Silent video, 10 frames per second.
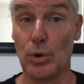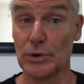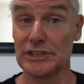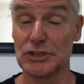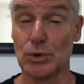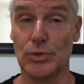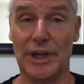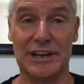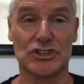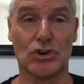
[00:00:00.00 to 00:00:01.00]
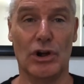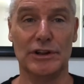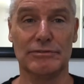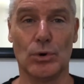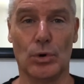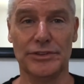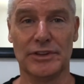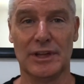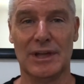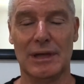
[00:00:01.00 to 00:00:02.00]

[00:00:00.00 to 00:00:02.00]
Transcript: Porter scored that try, of course.